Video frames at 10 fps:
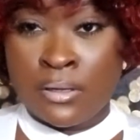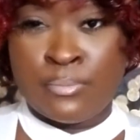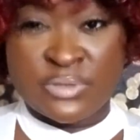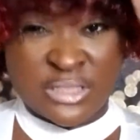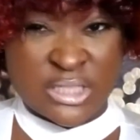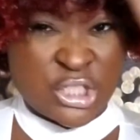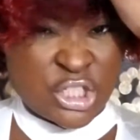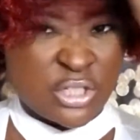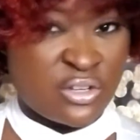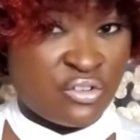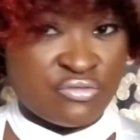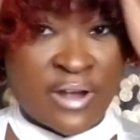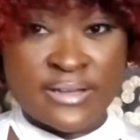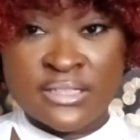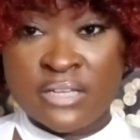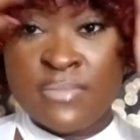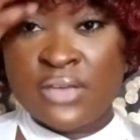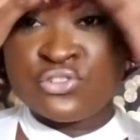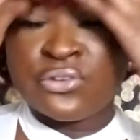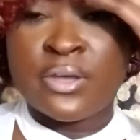positioned correctly. Make
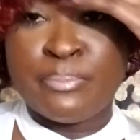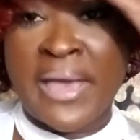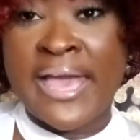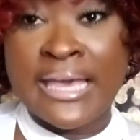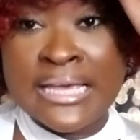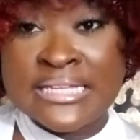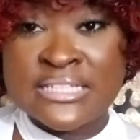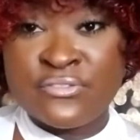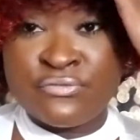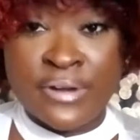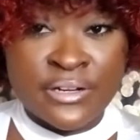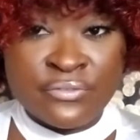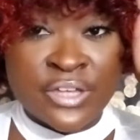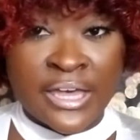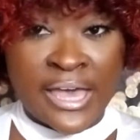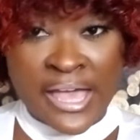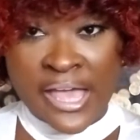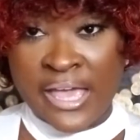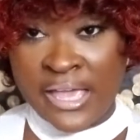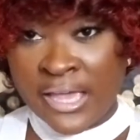sure your bang is in front of your
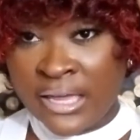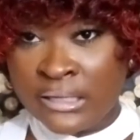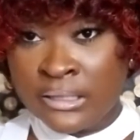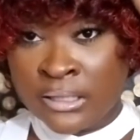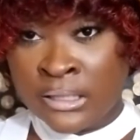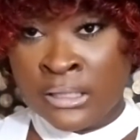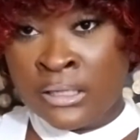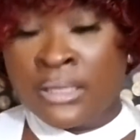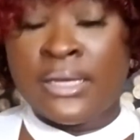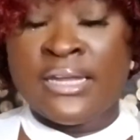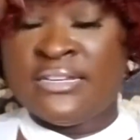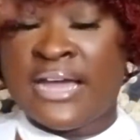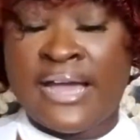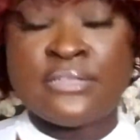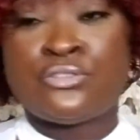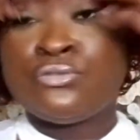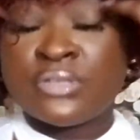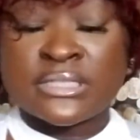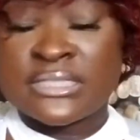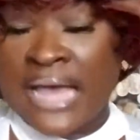head and not to
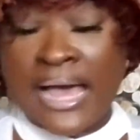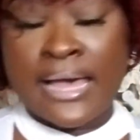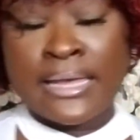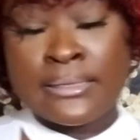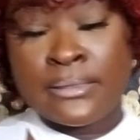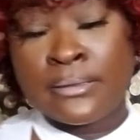the side.